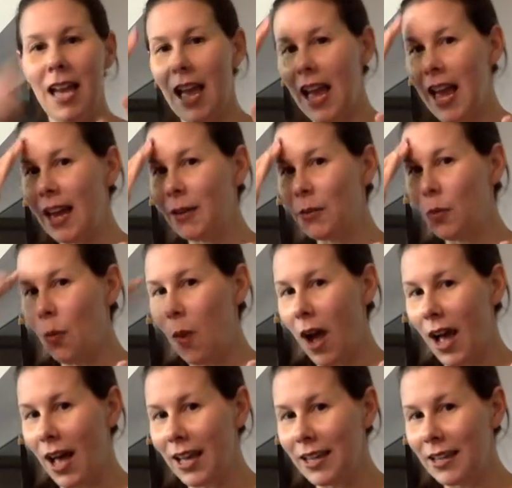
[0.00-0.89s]
and
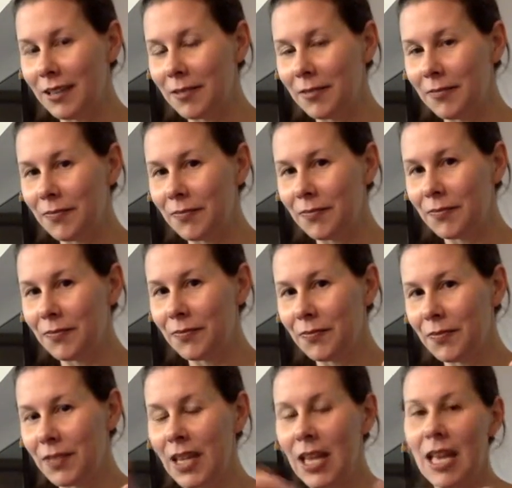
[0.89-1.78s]
why.
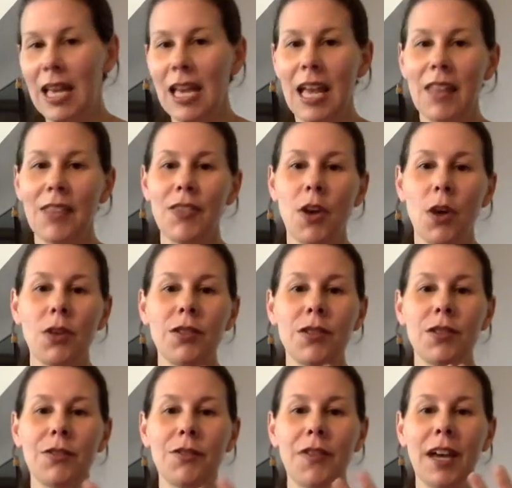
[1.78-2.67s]
Those
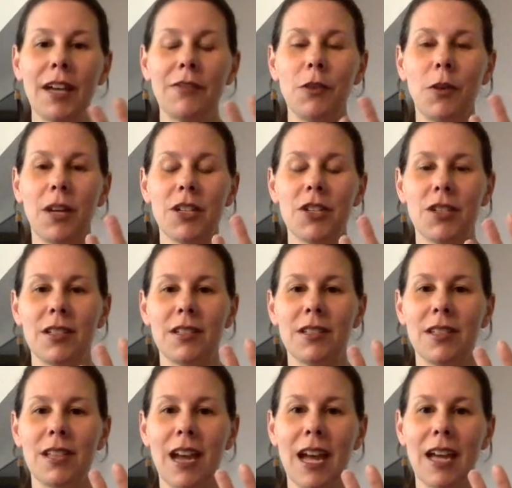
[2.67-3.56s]
are the 5
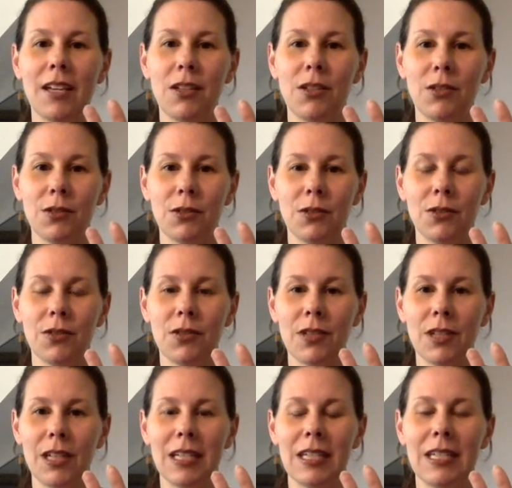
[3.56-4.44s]
questions that I
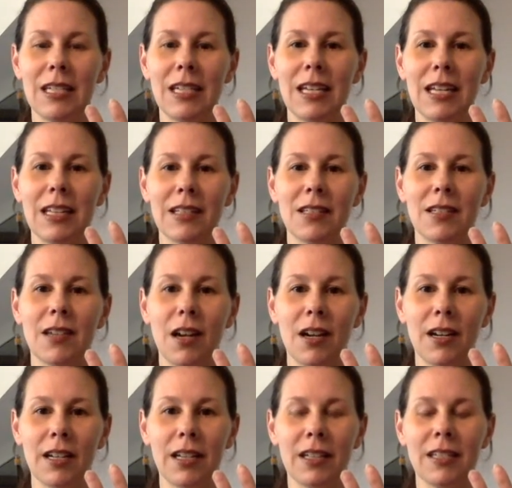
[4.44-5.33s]
use to get
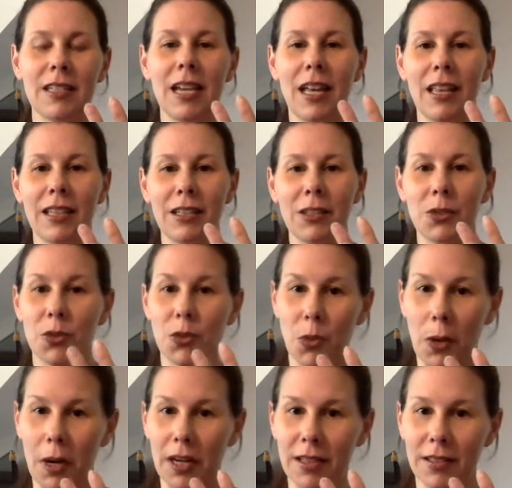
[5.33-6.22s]
started telling
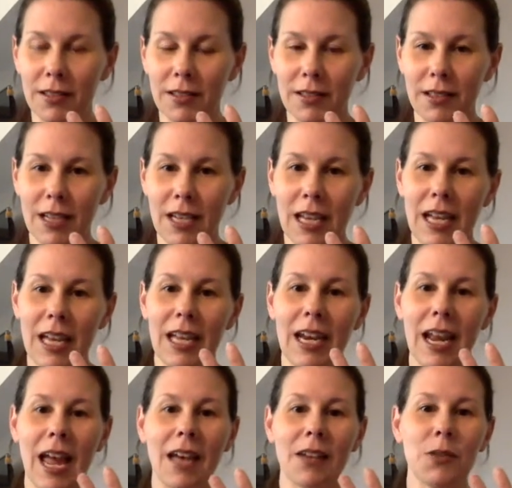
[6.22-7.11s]
stories.
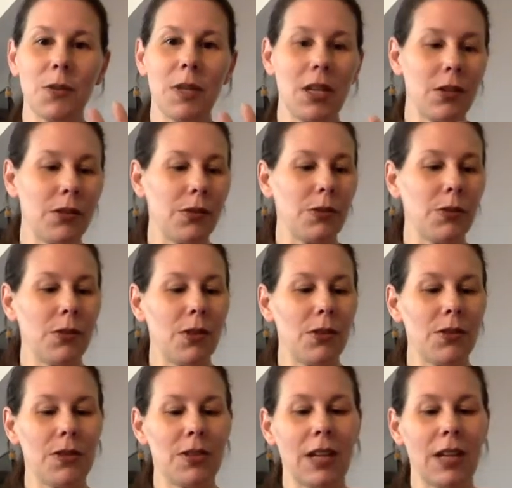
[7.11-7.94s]
And as we go through those